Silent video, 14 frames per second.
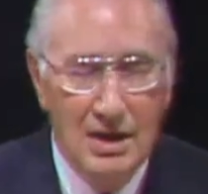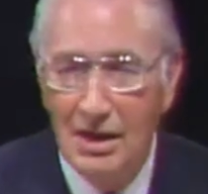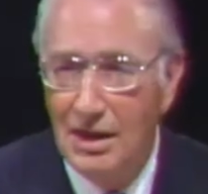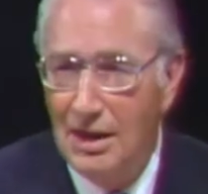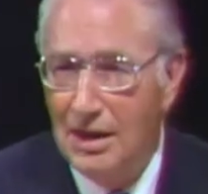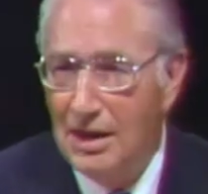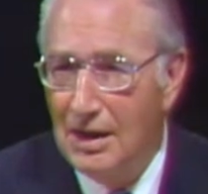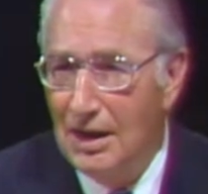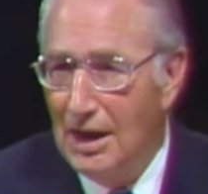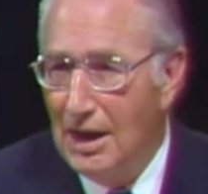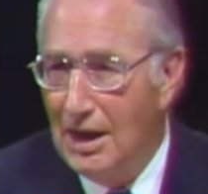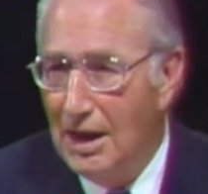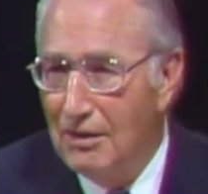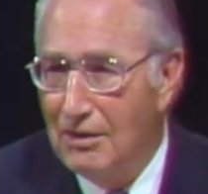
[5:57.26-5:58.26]
Late at
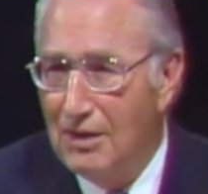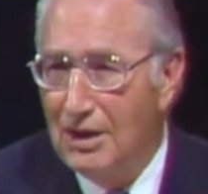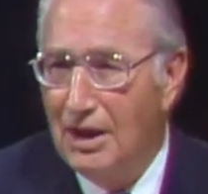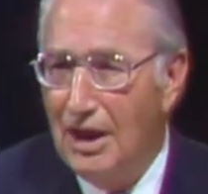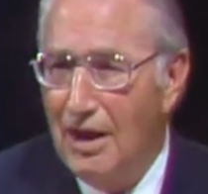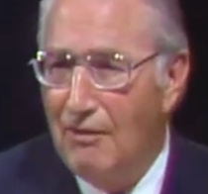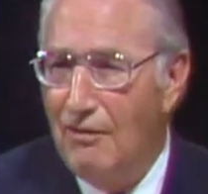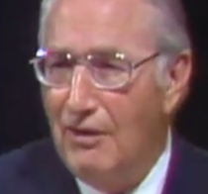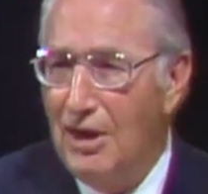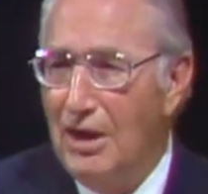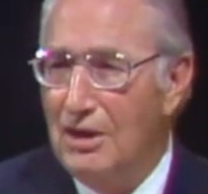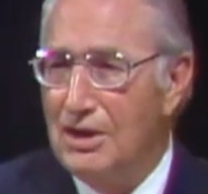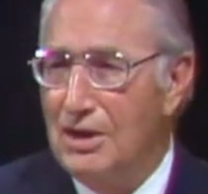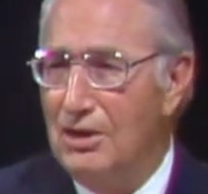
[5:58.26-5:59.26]
night, after the
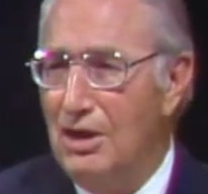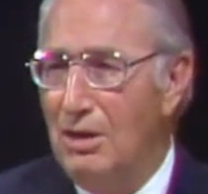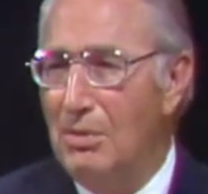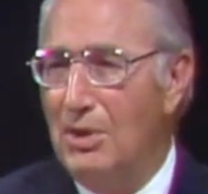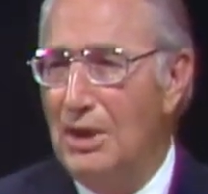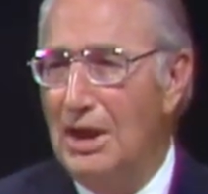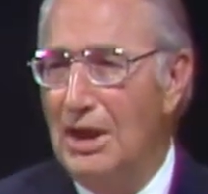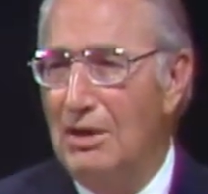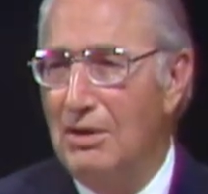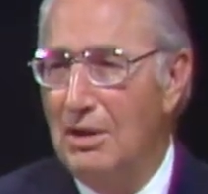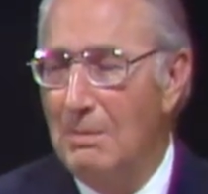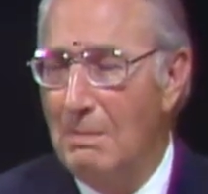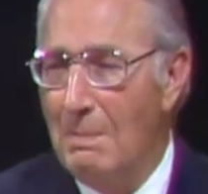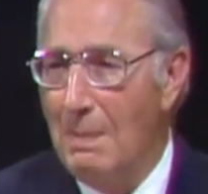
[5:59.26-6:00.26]
campfires had all burned out
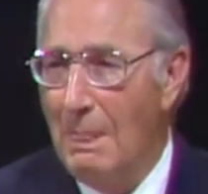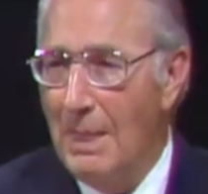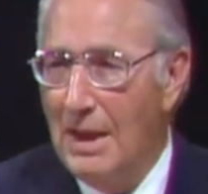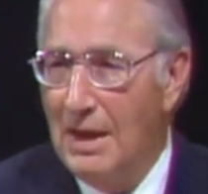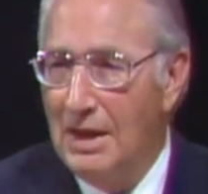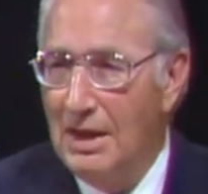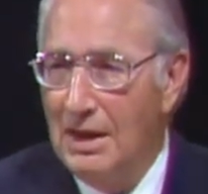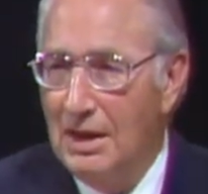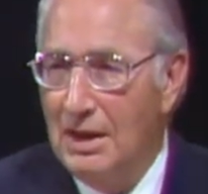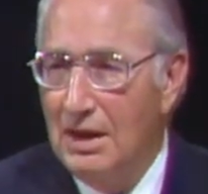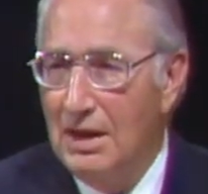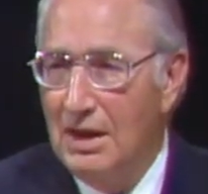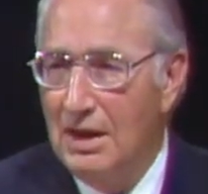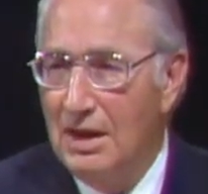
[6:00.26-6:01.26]

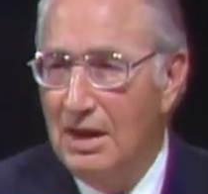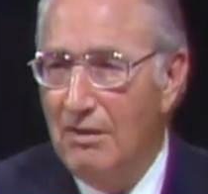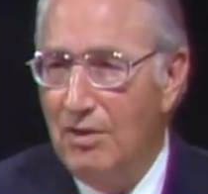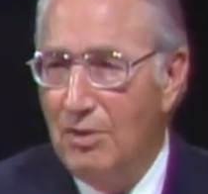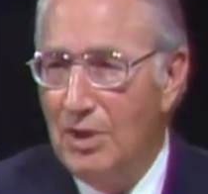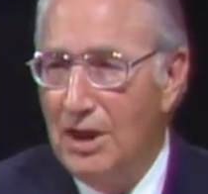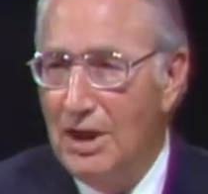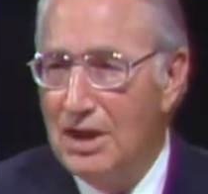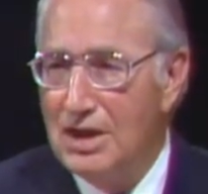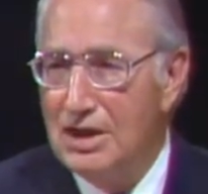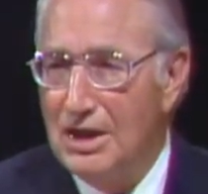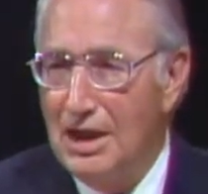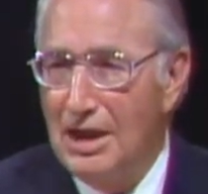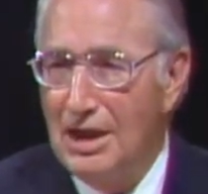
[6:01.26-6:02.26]
and everyone had
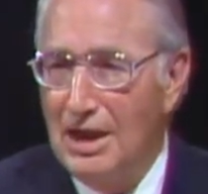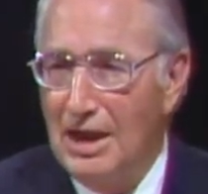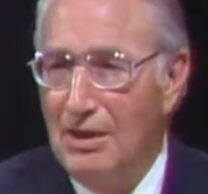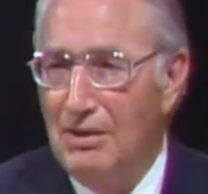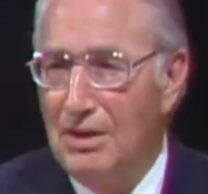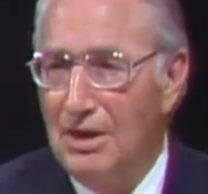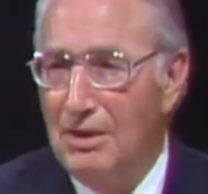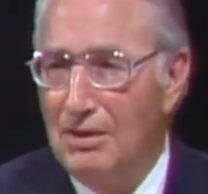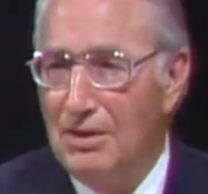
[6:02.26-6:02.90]
settled down under